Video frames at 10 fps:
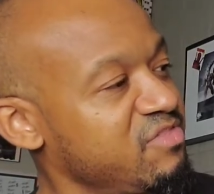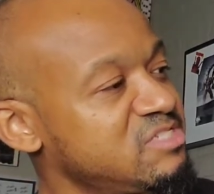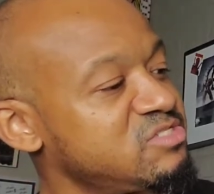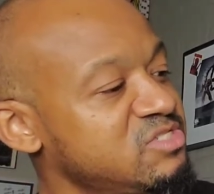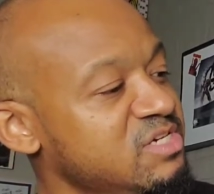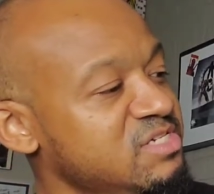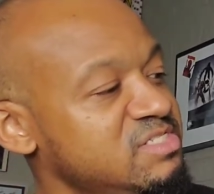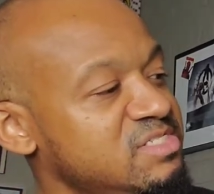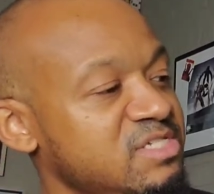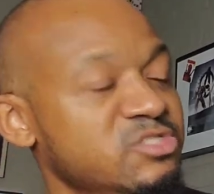this is a,
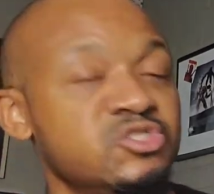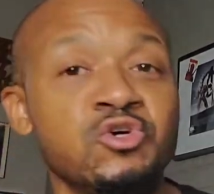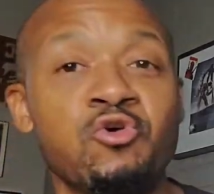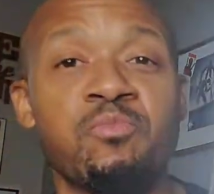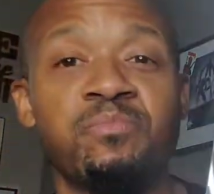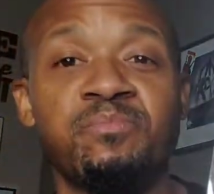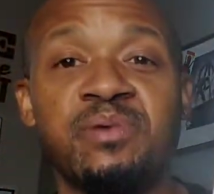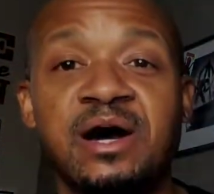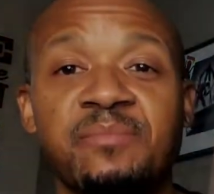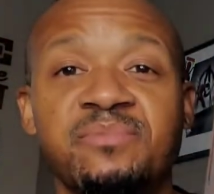it's a dope
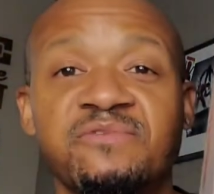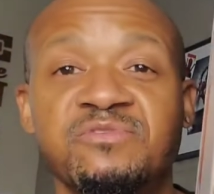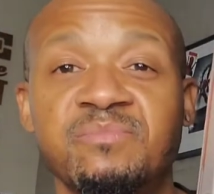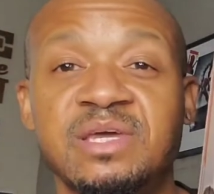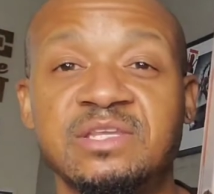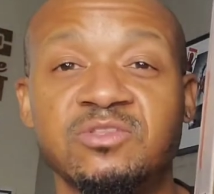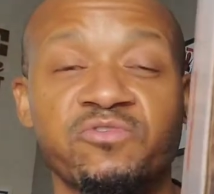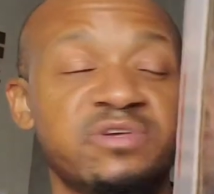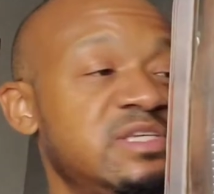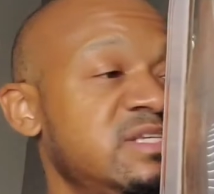pop of the
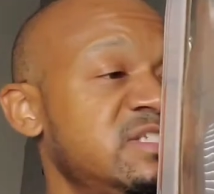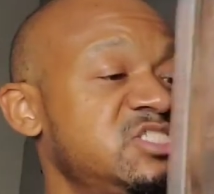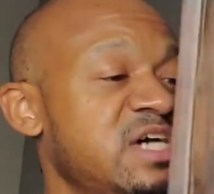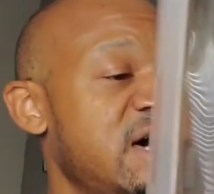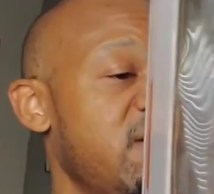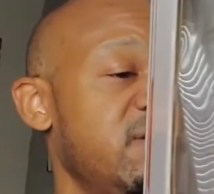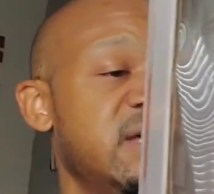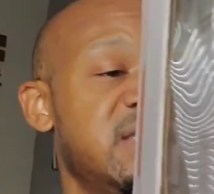Mandalorian and the Child, and I